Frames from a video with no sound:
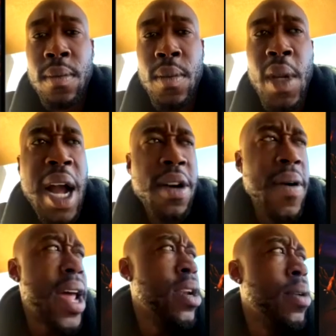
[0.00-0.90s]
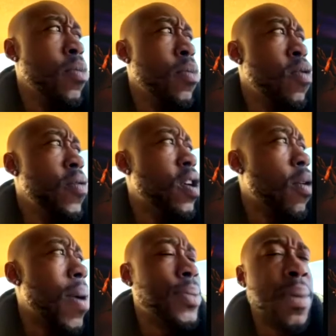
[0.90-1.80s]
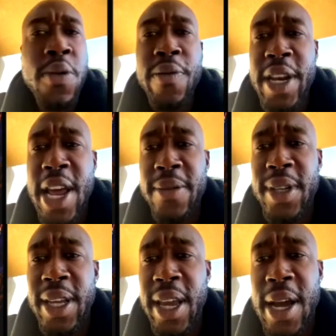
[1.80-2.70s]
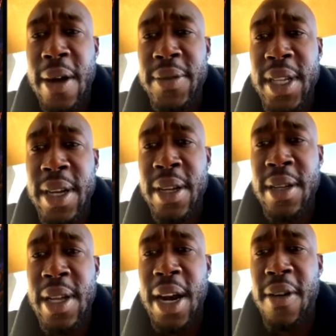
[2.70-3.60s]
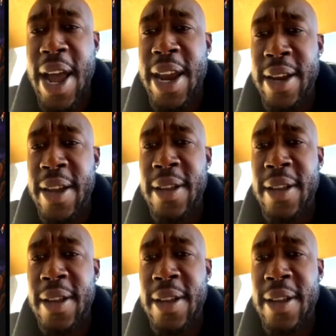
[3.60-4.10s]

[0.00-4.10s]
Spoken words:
I cried in the movie. Go watch my movie Down with the King. I was in there. I cried in there.